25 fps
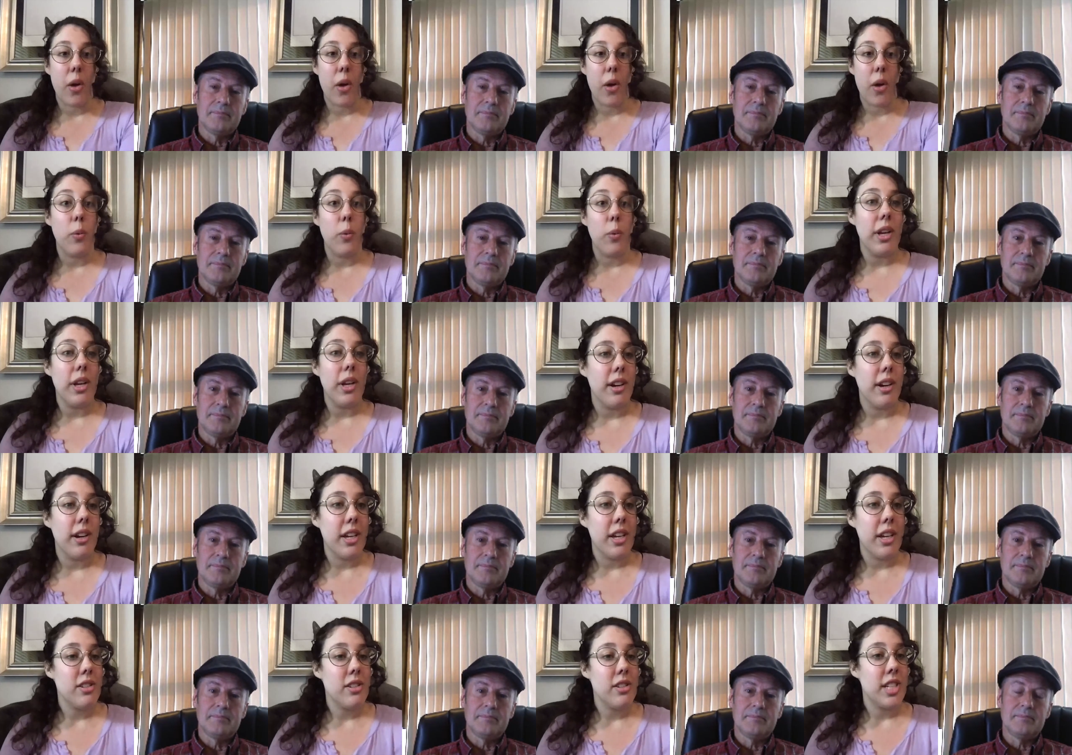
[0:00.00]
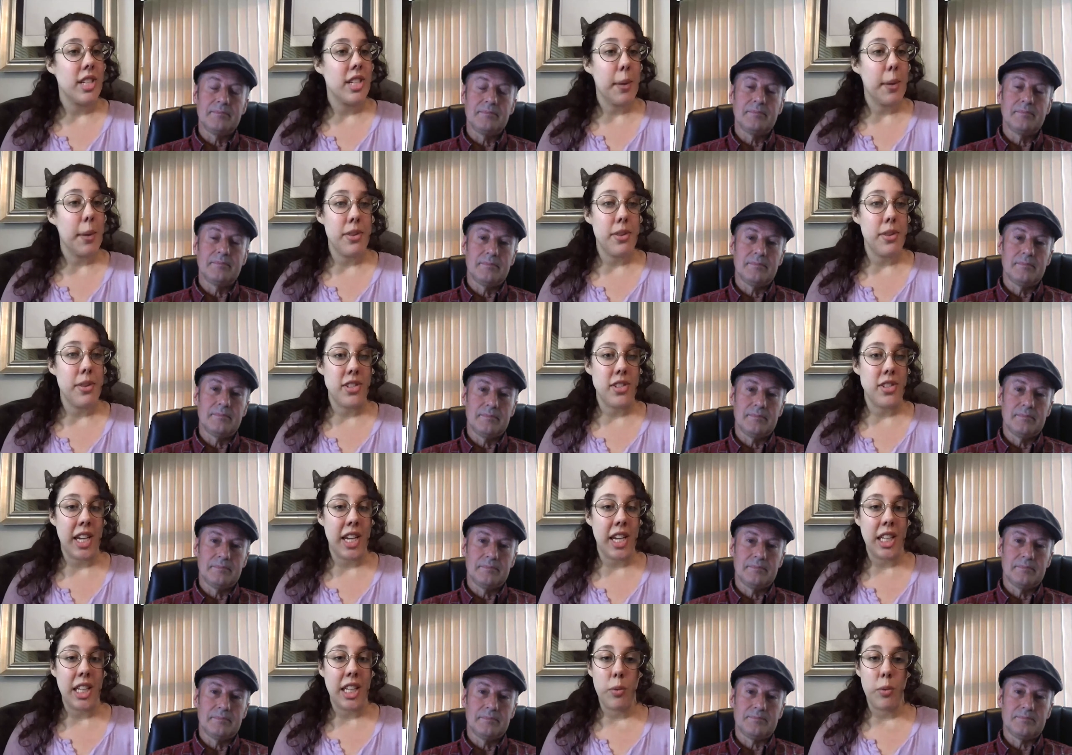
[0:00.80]
Speaker 1: we are here today with
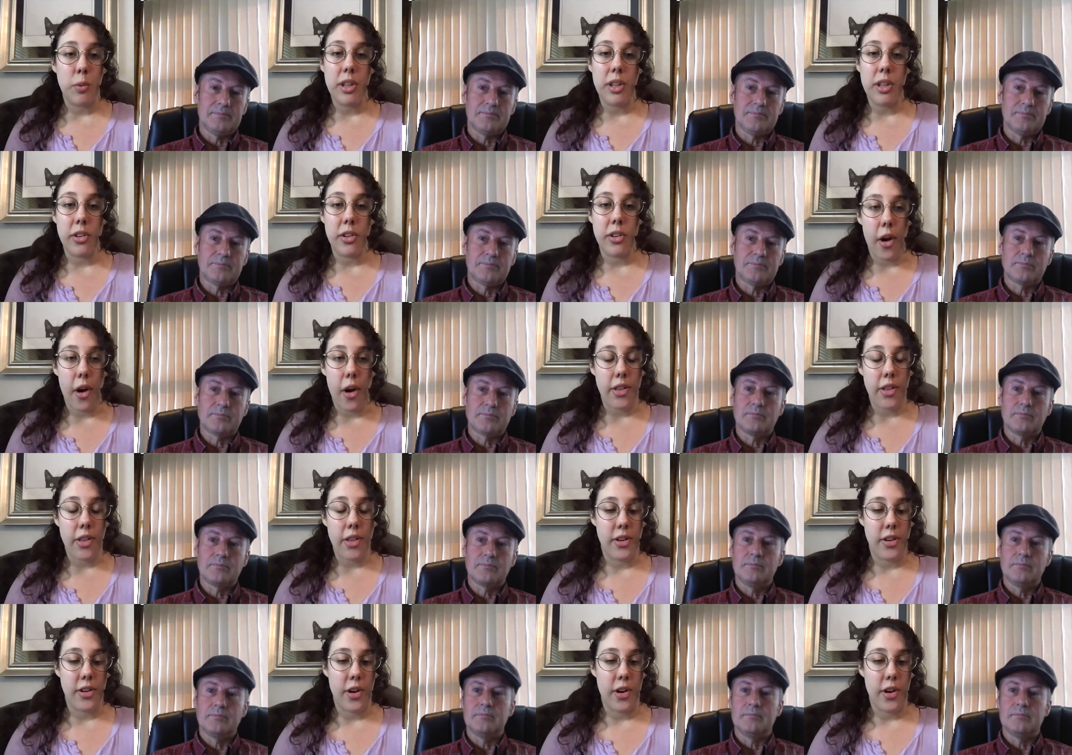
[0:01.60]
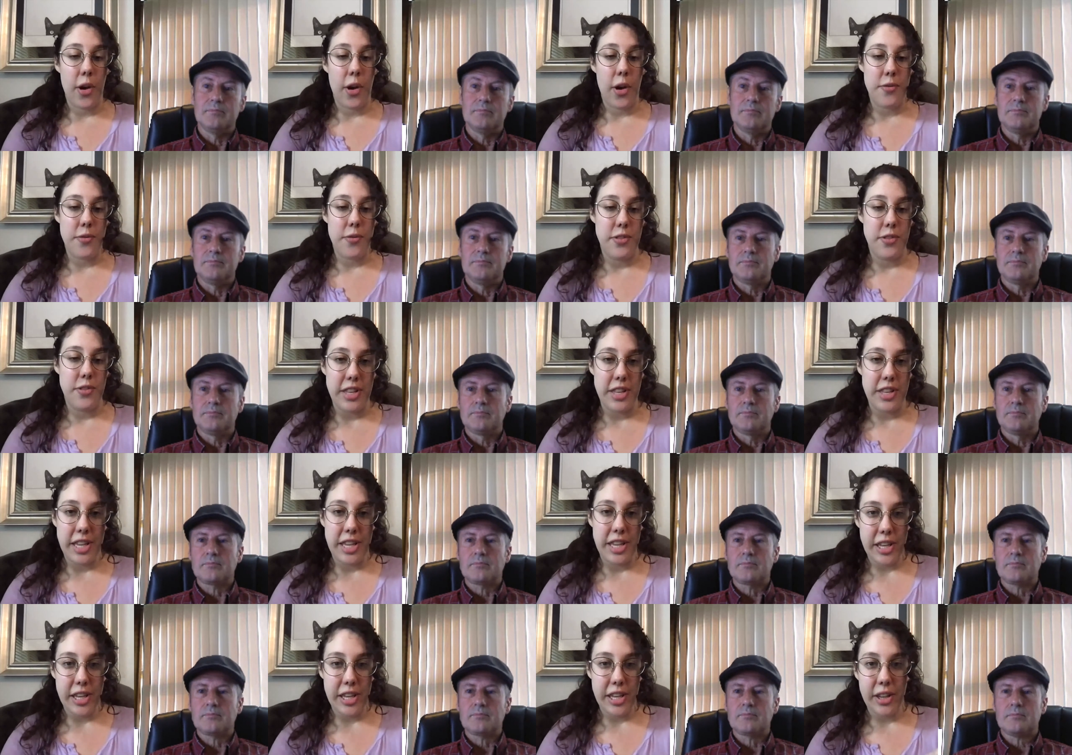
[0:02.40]
Stanley Wheeler, author of
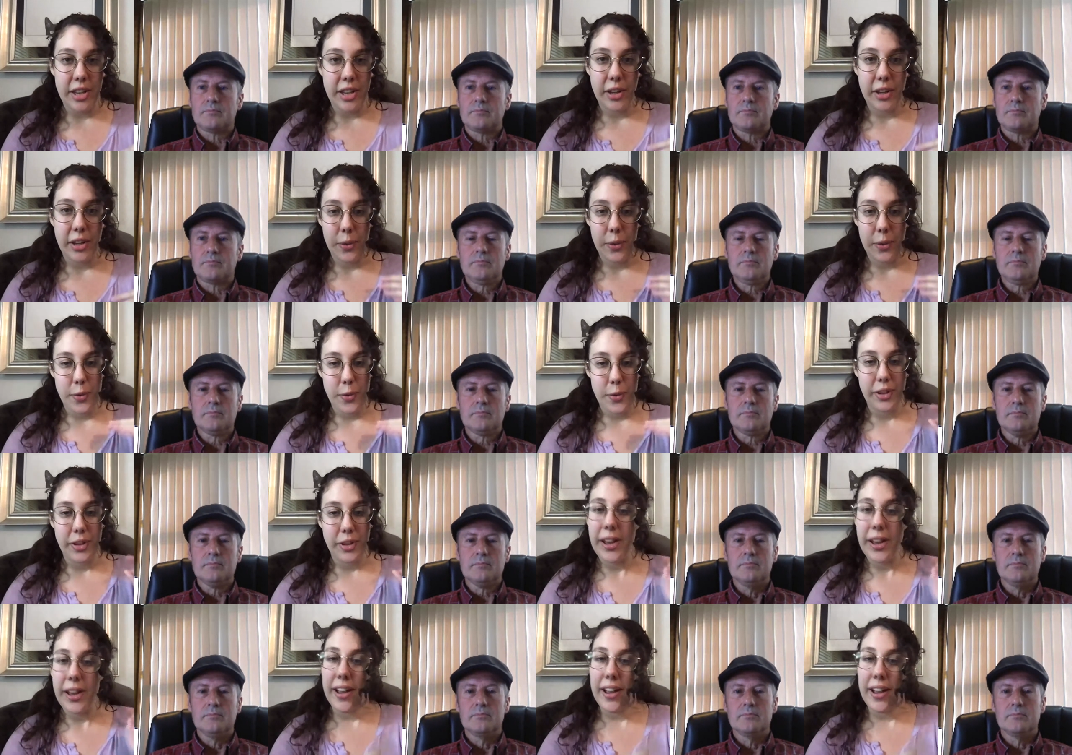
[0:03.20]
the hold on,